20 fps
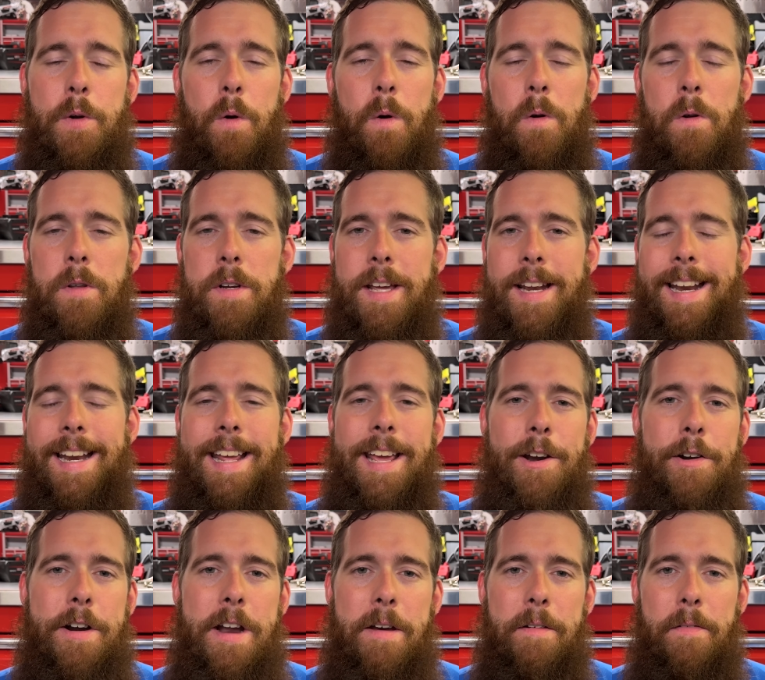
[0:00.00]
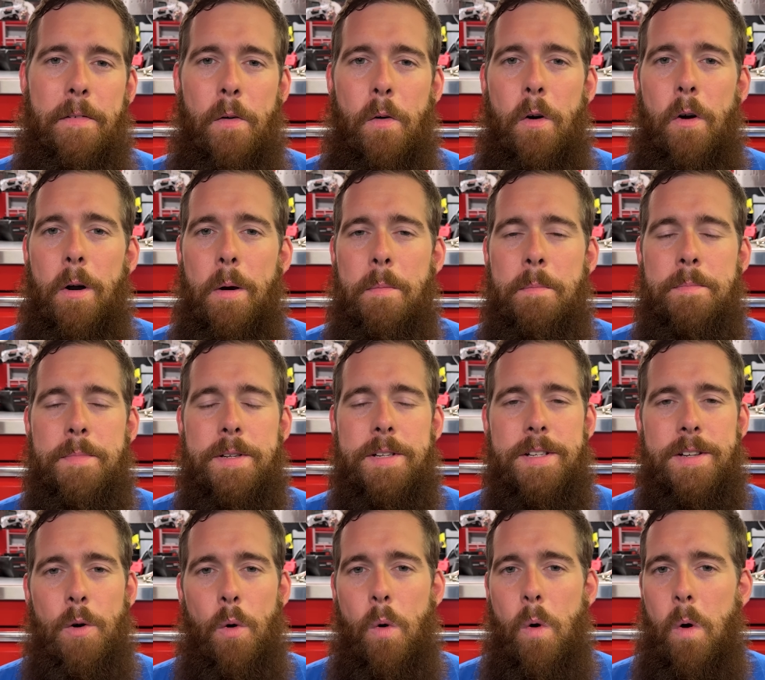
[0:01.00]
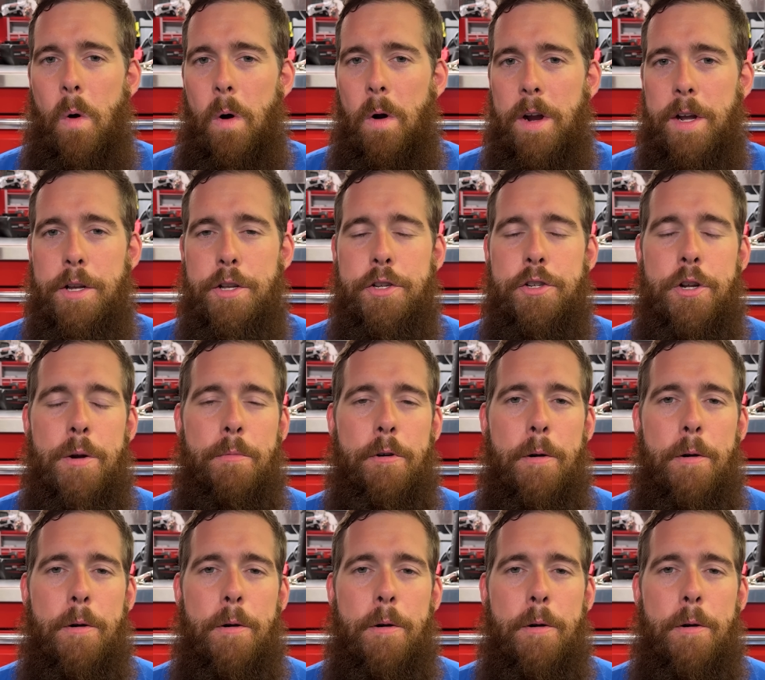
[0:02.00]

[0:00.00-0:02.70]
or looking at internet forums or consumer